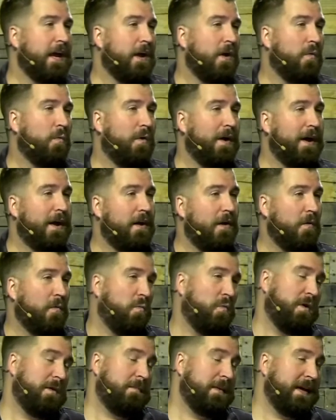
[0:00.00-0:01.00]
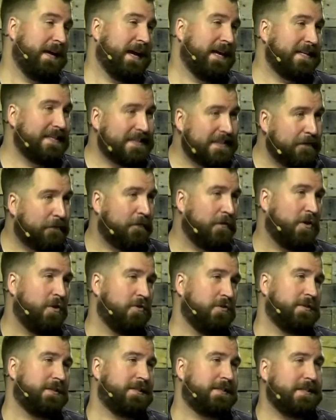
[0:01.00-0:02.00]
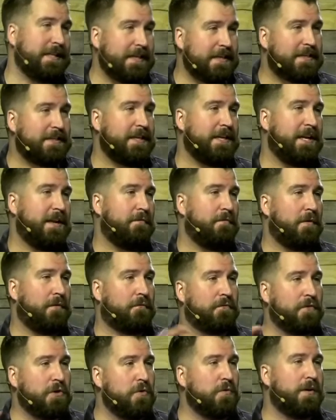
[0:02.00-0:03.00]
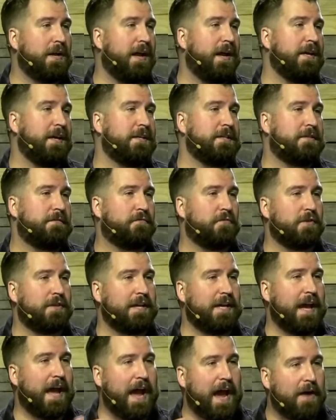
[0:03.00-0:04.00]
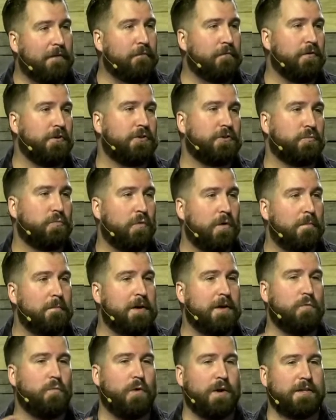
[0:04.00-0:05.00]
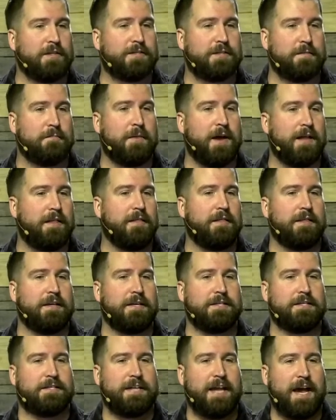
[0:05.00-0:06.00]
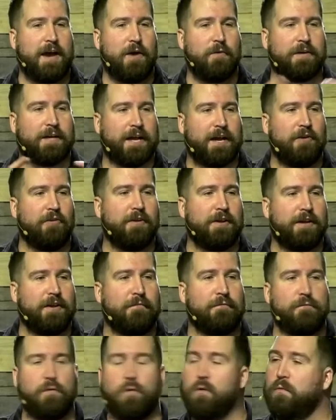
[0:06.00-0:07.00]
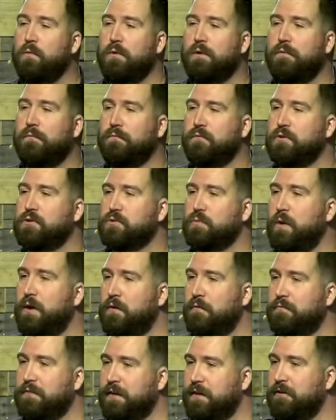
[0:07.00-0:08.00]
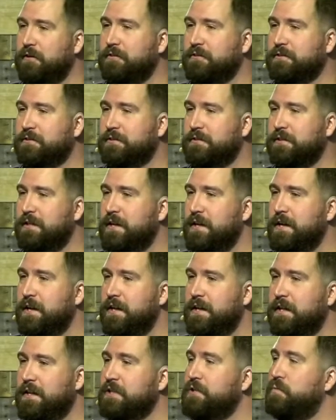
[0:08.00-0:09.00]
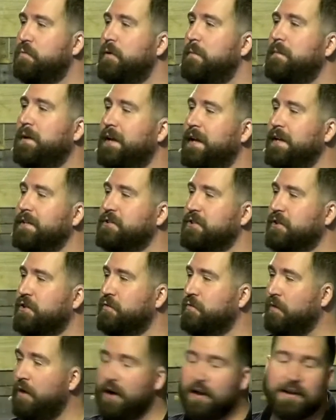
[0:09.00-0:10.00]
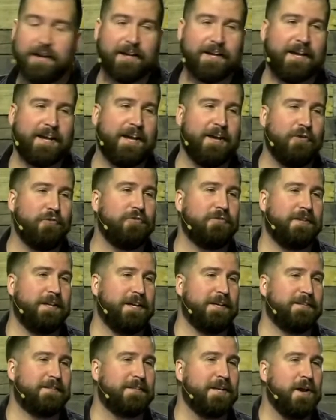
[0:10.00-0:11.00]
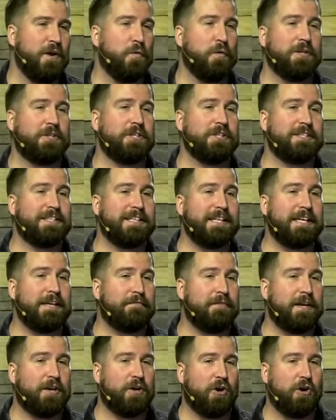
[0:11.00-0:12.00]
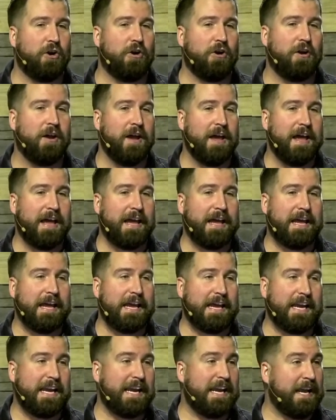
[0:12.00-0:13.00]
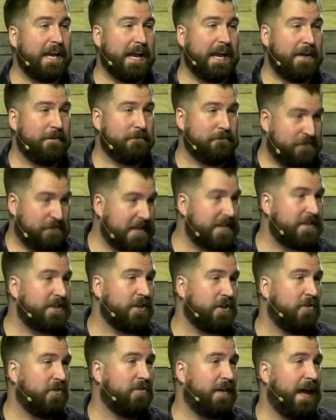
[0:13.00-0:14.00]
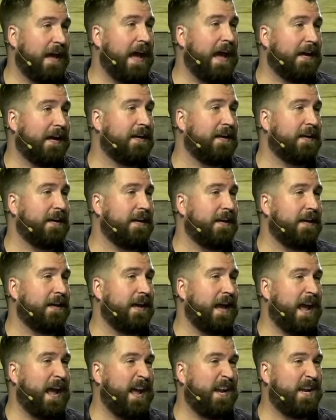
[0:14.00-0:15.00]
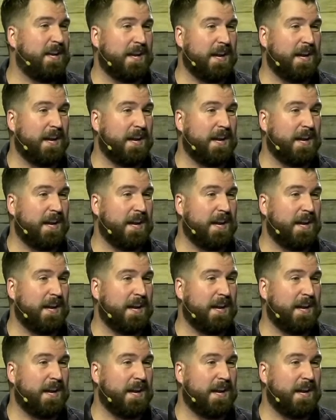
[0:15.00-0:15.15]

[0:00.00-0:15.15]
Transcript: what would be a difficult season of a few days for the average woman once a month is now carrying forward for 12 years. This woman has a chronic illness which is leaving her in physical agony and